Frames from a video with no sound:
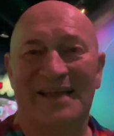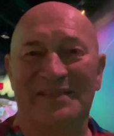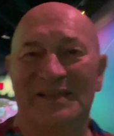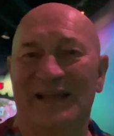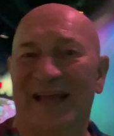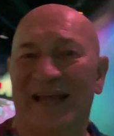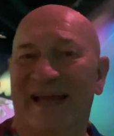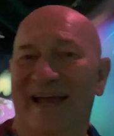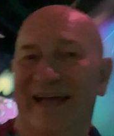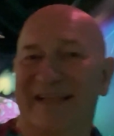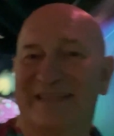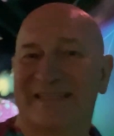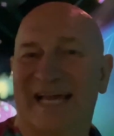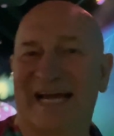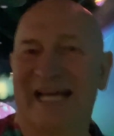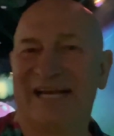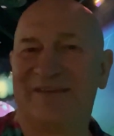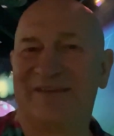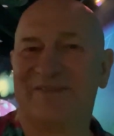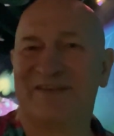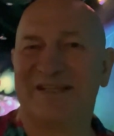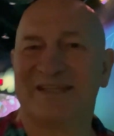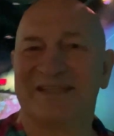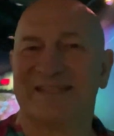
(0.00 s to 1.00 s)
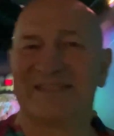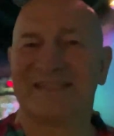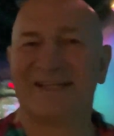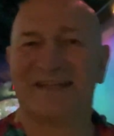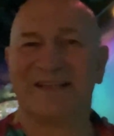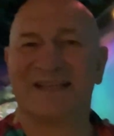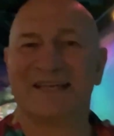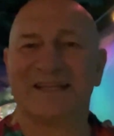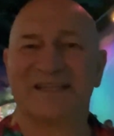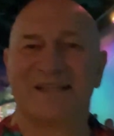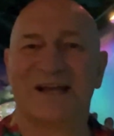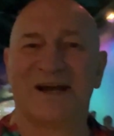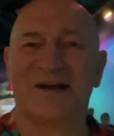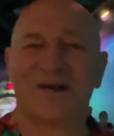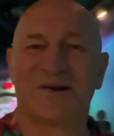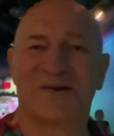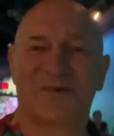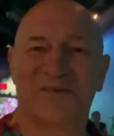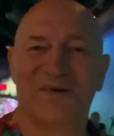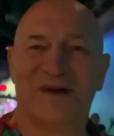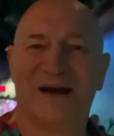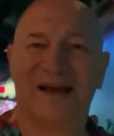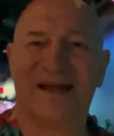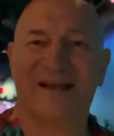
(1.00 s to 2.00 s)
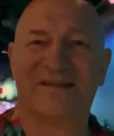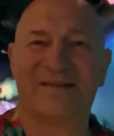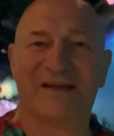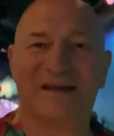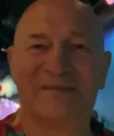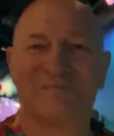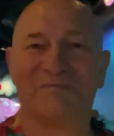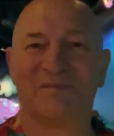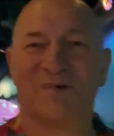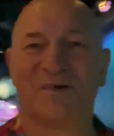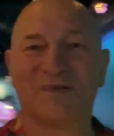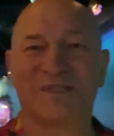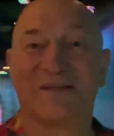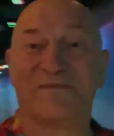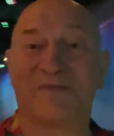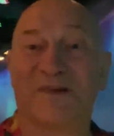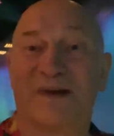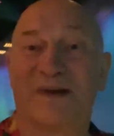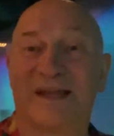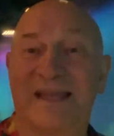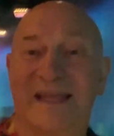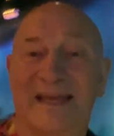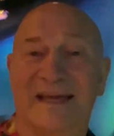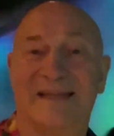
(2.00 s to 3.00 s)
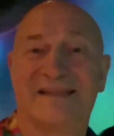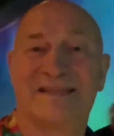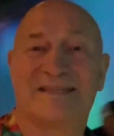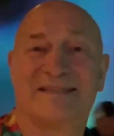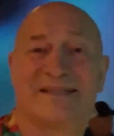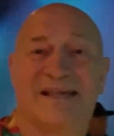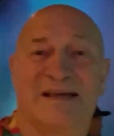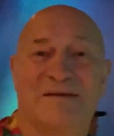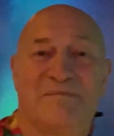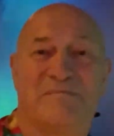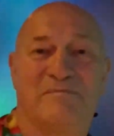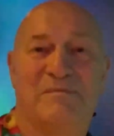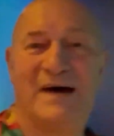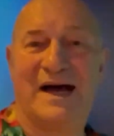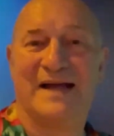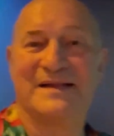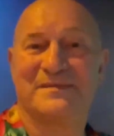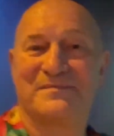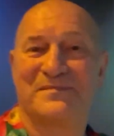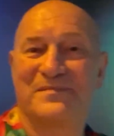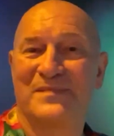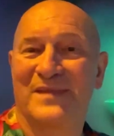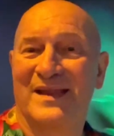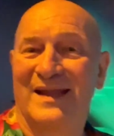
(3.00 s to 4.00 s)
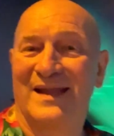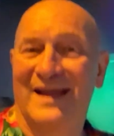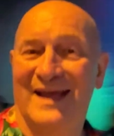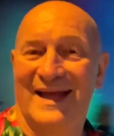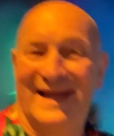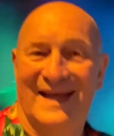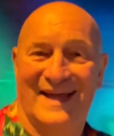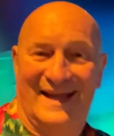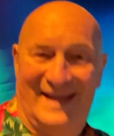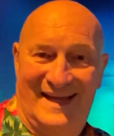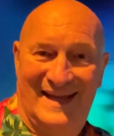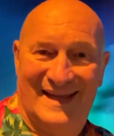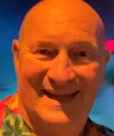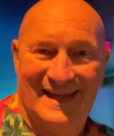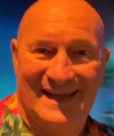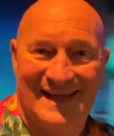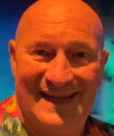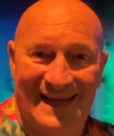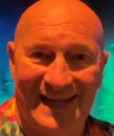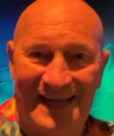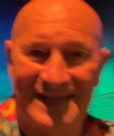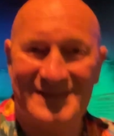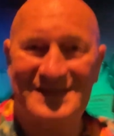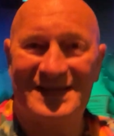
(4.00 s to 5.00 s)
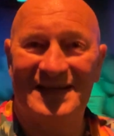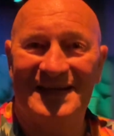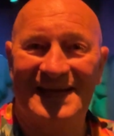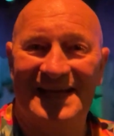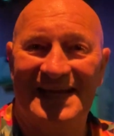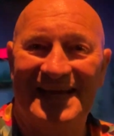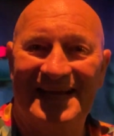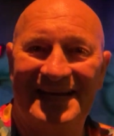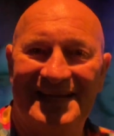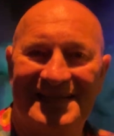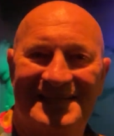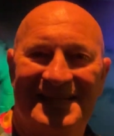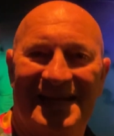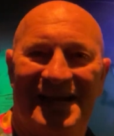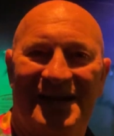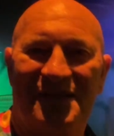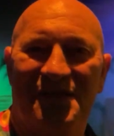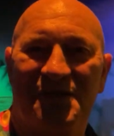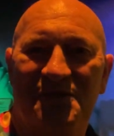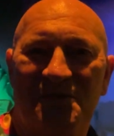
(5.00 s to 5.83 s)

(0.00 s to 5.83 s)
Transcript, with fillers: in the Hat's kind of a silly dark ride, mostly for kids, but it's gonna get us out of the